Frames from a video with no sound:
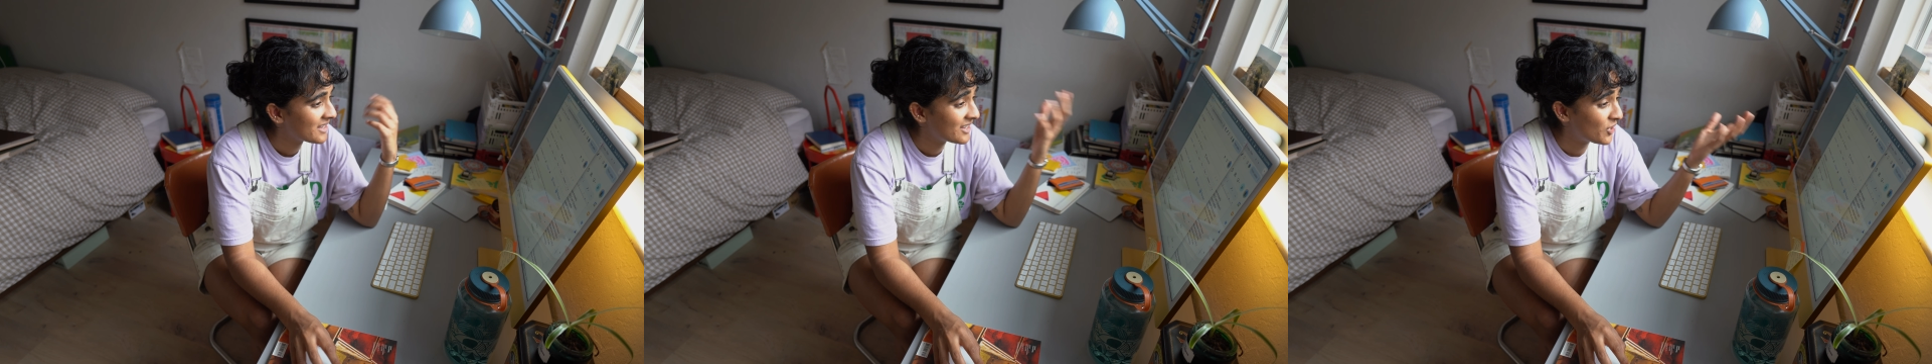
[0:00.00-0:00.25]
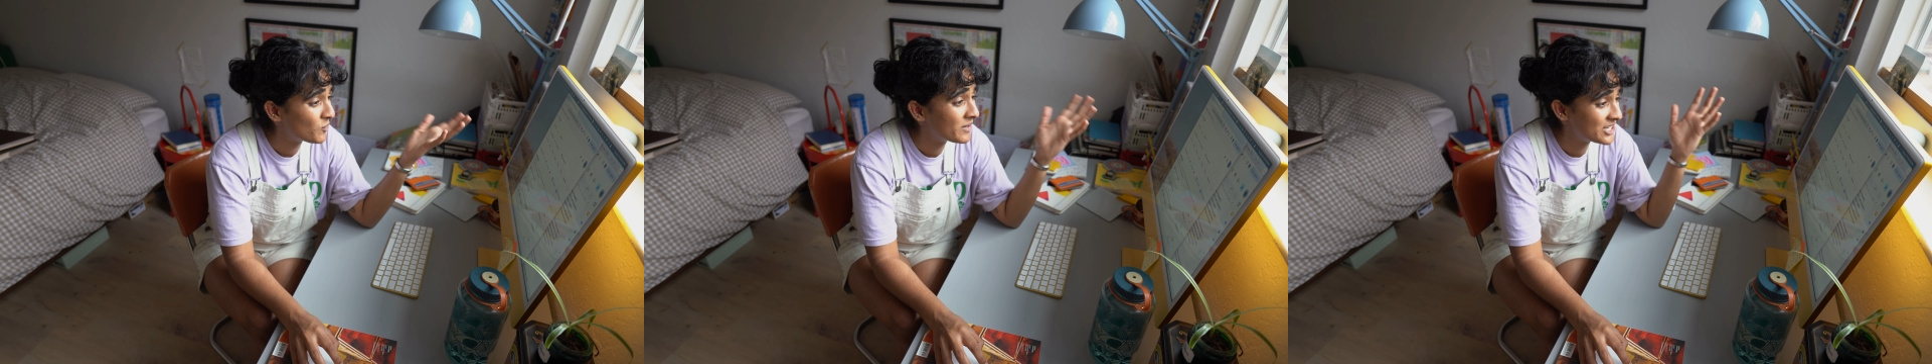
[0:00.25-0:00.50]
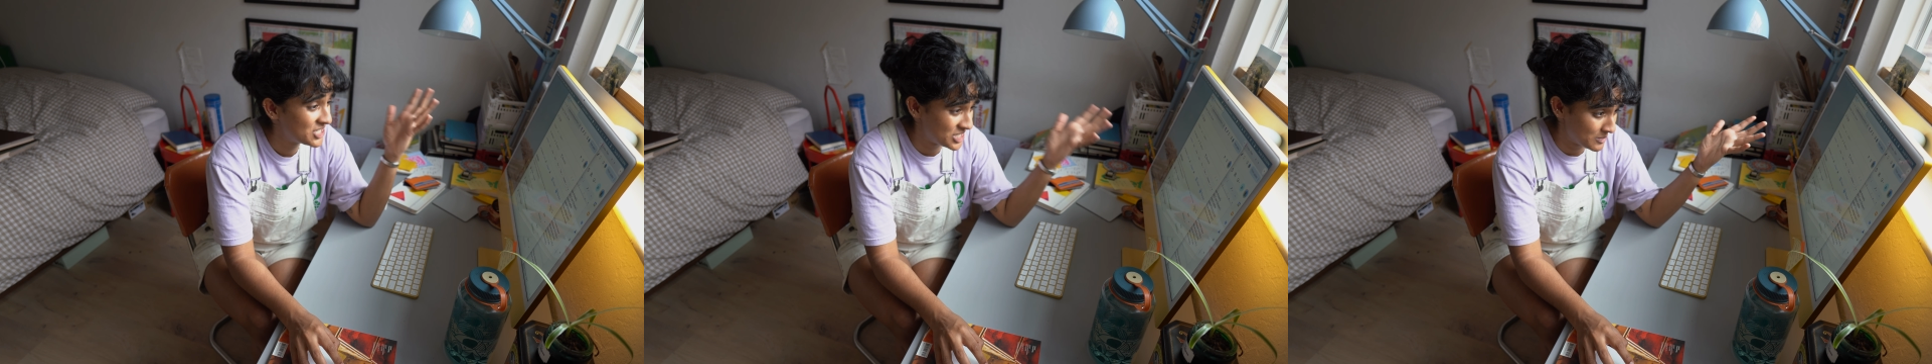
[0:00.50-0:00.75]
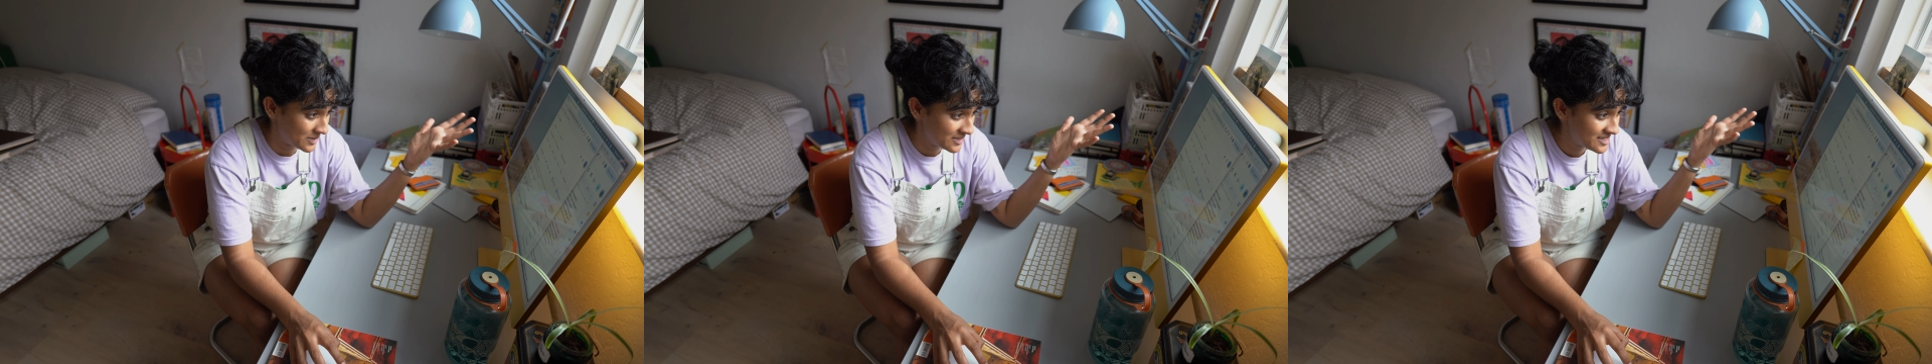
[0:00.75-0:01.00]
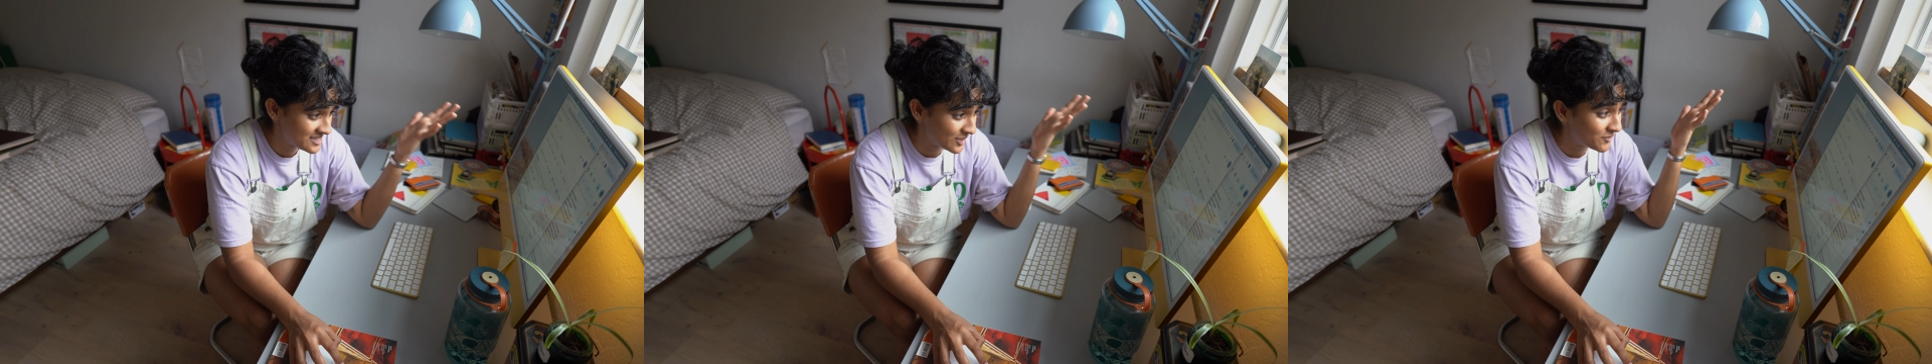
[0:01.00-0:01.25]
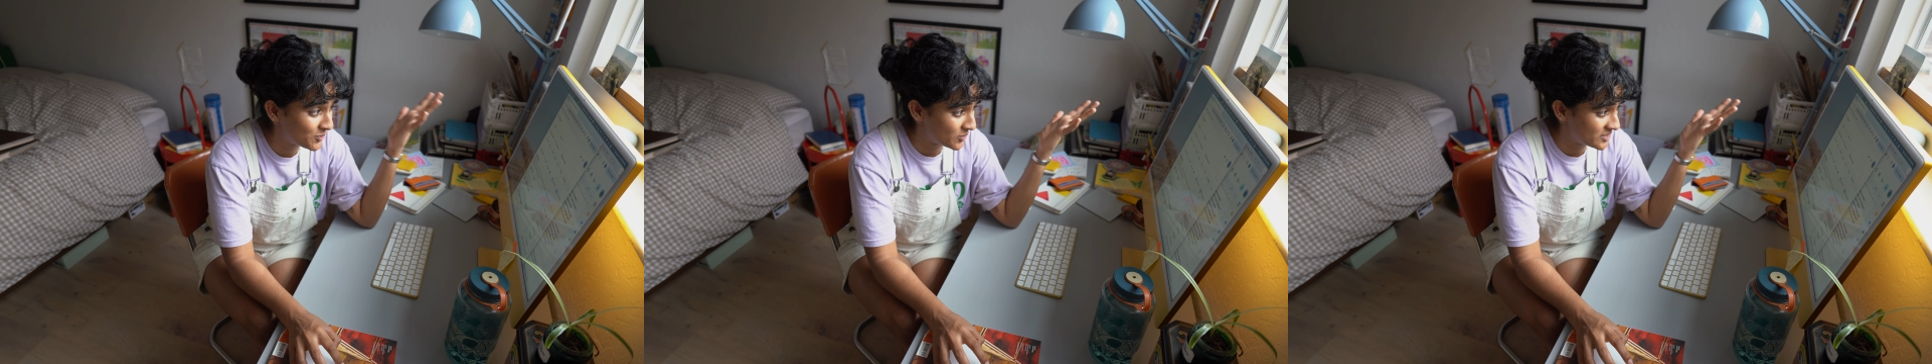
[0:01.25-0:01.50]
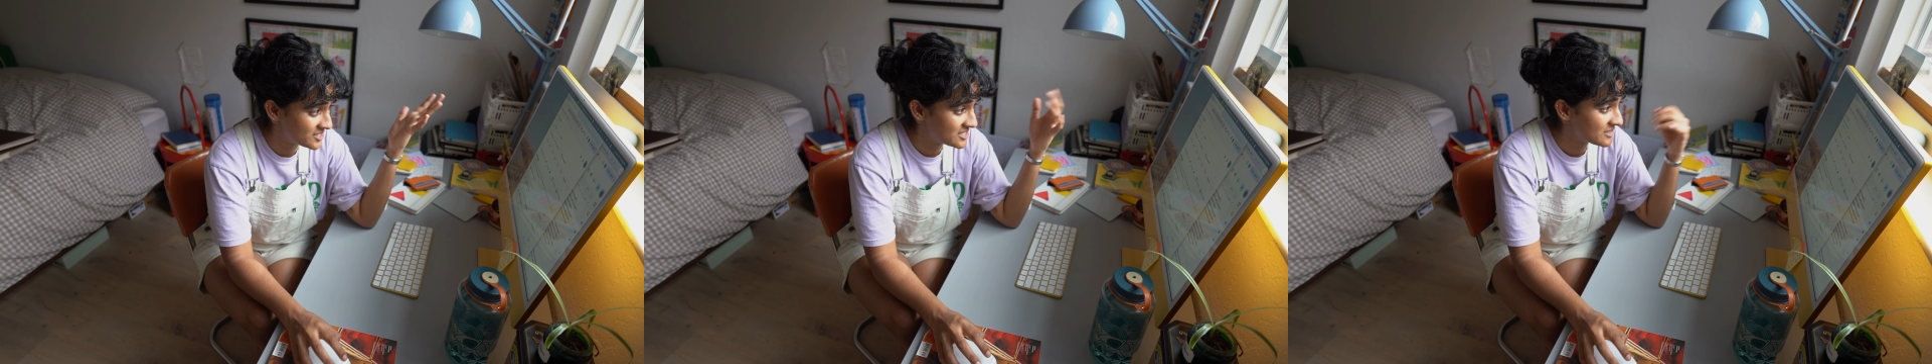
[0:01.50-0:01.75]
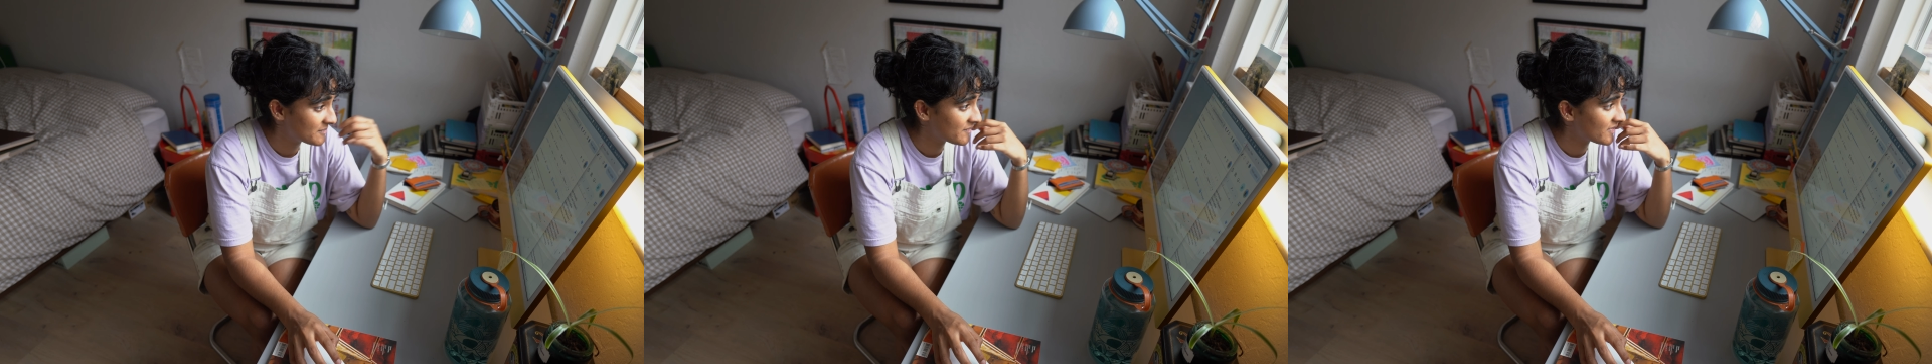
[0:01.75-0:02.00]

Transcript: Go by cheapest, of course.